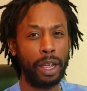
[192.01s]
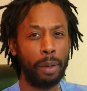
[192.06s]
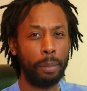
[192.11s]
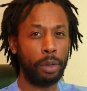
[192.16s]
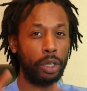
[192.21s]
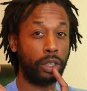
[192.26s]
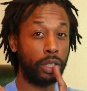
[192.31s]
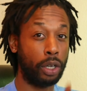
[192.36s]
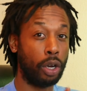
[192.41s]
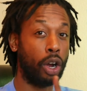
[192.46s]

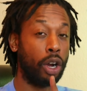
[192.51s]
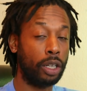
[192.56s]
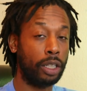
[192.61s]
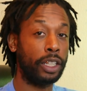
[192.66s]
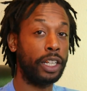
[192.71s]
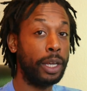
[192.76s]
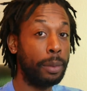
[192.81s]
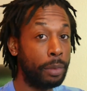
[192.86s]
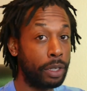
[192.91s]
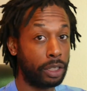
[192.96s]
But there are
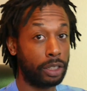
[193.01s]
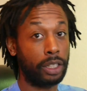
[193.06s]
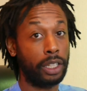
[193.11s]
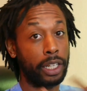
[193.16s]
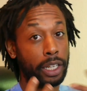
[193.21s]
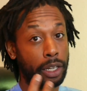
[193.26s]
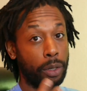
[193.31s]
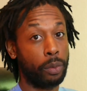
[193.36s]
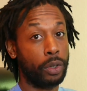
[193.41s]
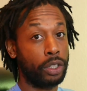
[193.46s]
limits
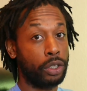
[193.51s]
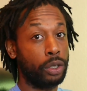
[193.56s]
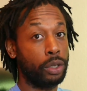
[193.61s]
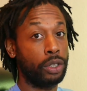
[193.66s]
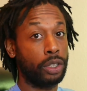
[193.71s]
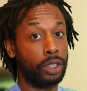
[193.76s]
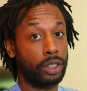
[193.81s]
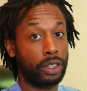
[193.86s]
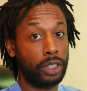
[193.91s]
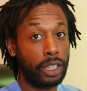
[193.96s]
there when
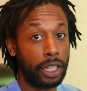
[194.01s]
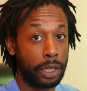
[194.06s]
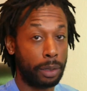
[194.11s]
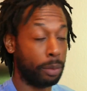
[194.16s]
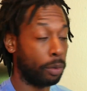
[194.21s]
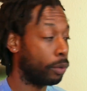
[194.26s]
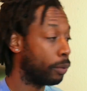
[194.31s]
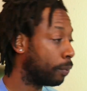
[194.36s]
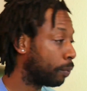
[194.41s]
using stable.